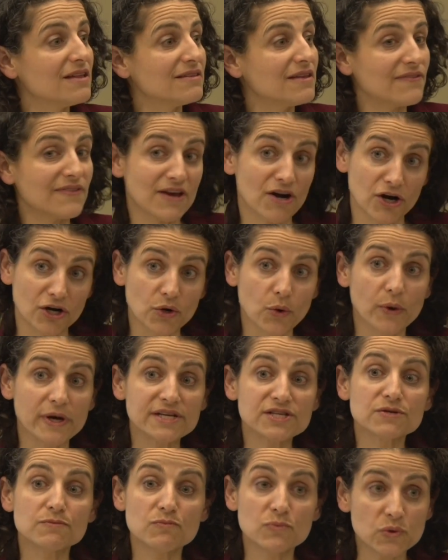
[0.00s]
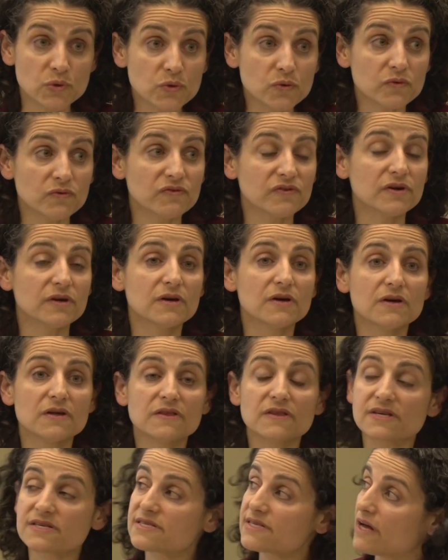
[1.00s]
that they are going to move
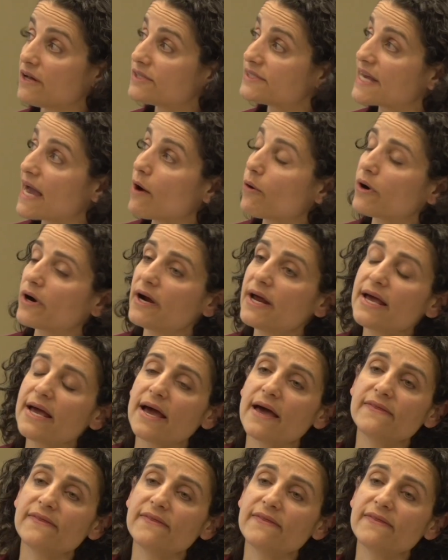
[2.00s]
the cell tower.